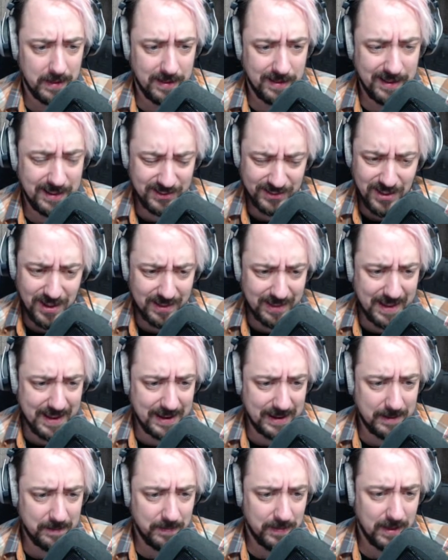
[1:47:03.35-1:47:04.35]
It's not
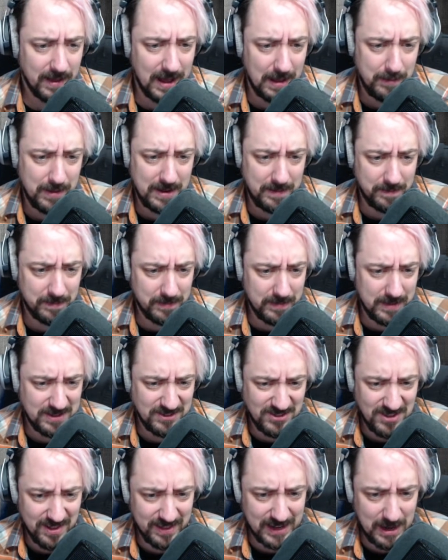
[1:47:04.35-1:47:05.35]
like I
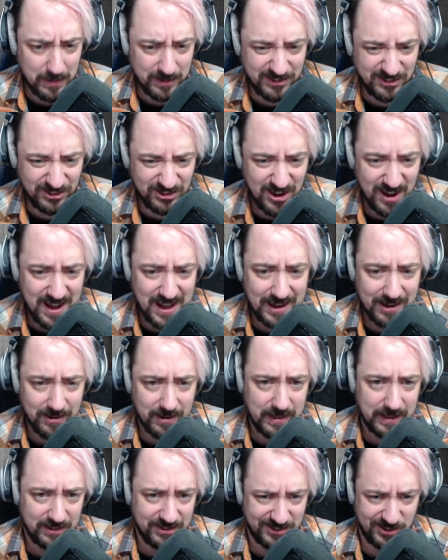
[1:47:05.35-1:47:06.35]
was shy or
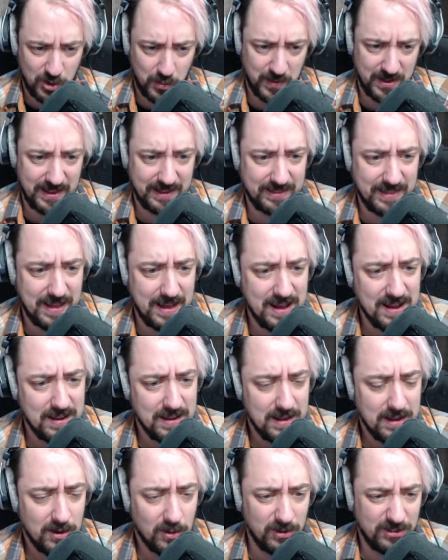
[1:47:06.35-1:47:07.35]
anything stupid like that.
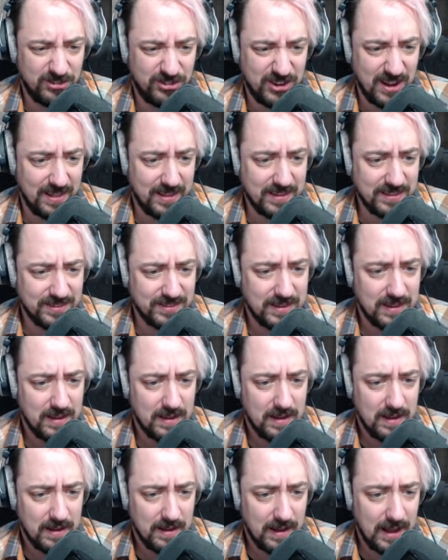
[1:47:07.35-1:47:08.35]
Or jealous.
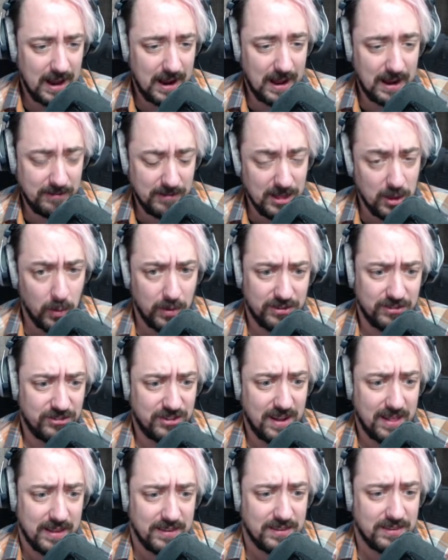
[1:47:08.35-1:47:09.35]
I really wasn't
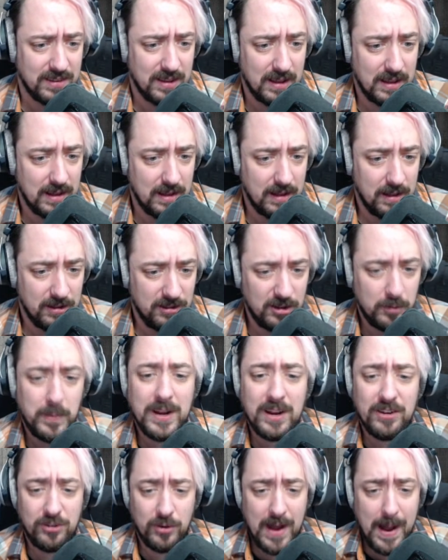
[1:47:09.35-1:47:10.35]
jealous. Just
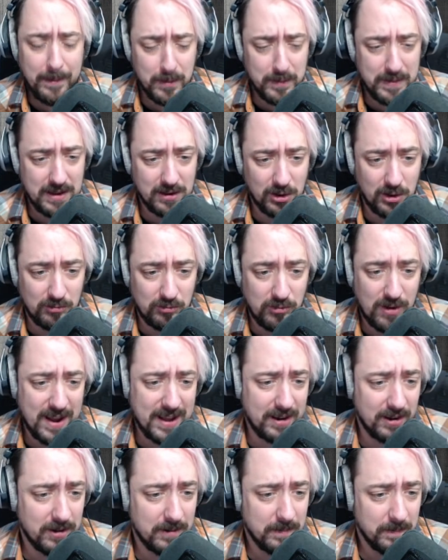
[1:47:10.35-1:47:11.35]
because you happen to be a good
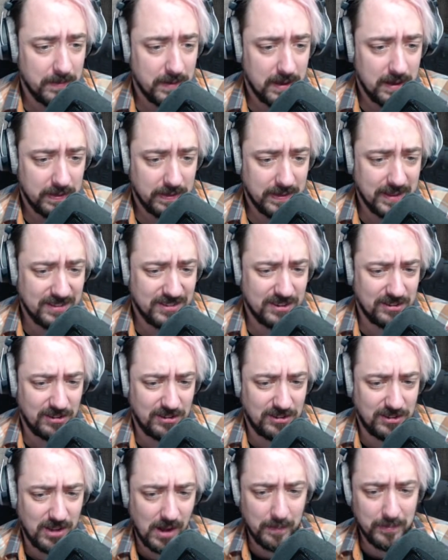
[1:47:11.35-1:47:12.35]
writer. That's such a
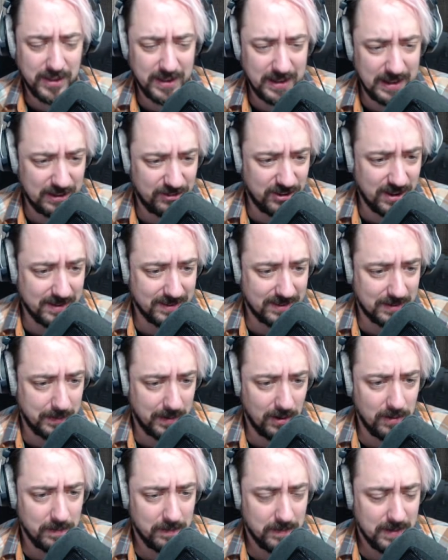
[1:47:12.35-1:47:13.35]
dumb thing to get jealous
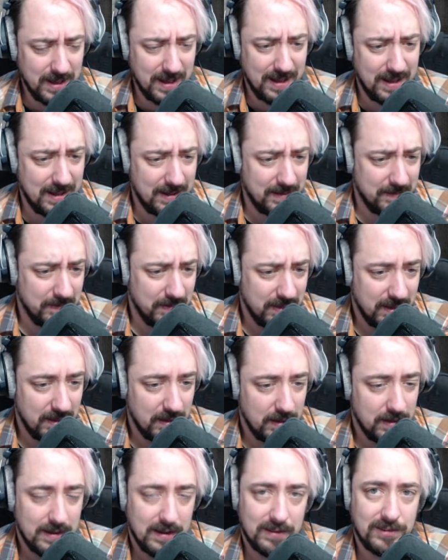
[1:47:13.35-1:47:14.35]
about. Aha.
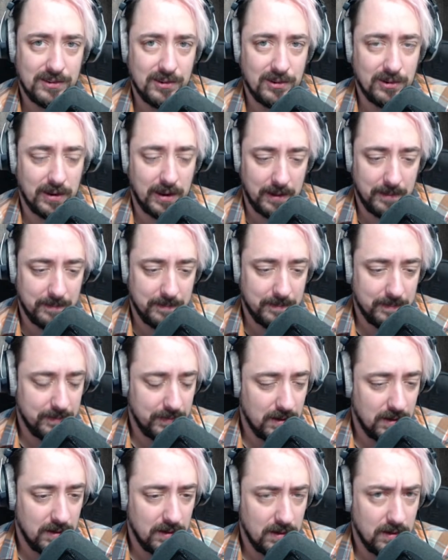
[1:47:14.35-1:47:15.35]
Natsuki.
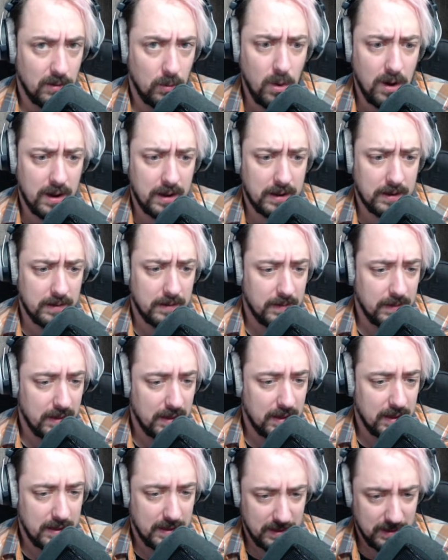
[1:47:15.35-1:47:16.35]
What?
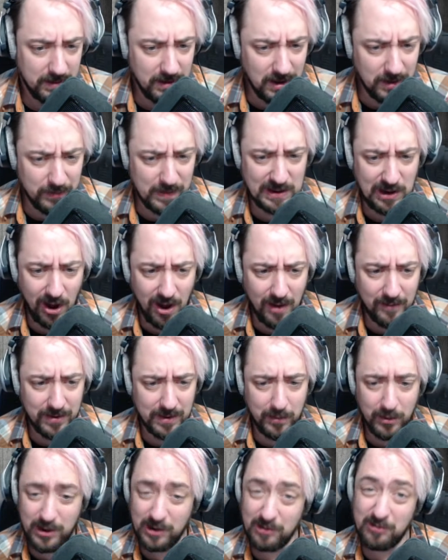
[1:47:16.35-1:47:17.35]
You're not very confident
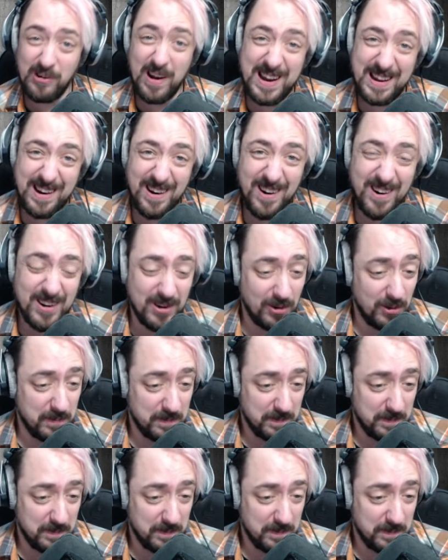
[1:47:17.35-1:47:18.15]
about your writing, are you?